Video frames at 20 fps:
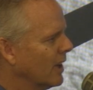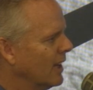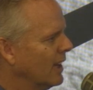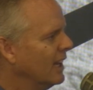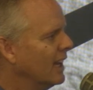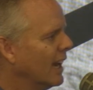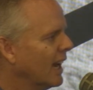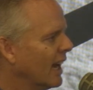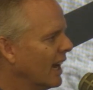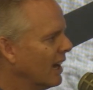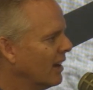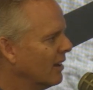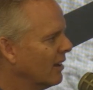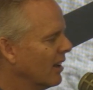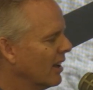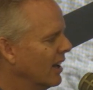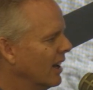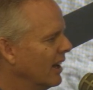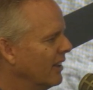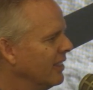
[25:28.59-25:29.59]
Yeah,
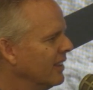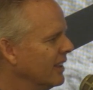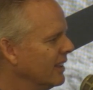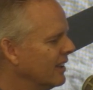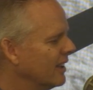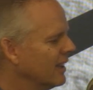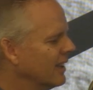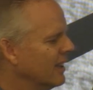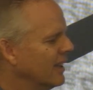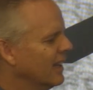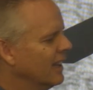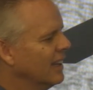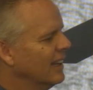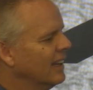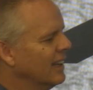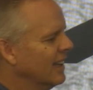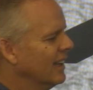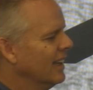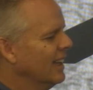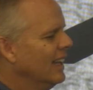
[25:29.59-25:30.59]
and I think
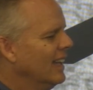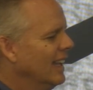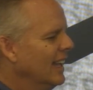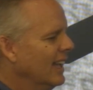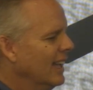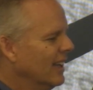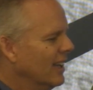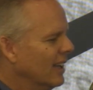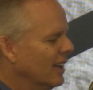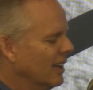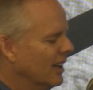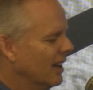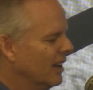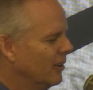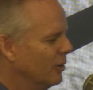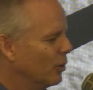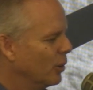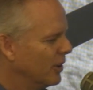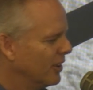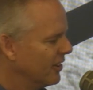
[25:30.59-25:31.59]

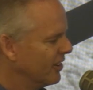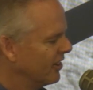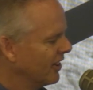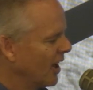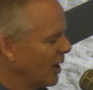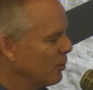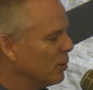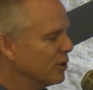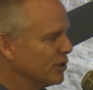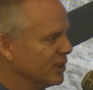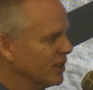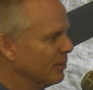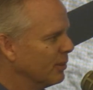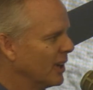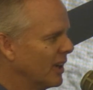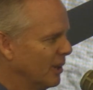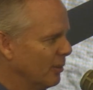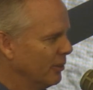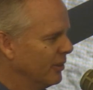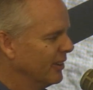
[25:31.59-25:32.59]
here's where discipleship
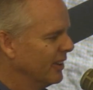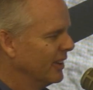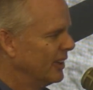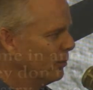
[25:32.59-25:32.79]
comes in,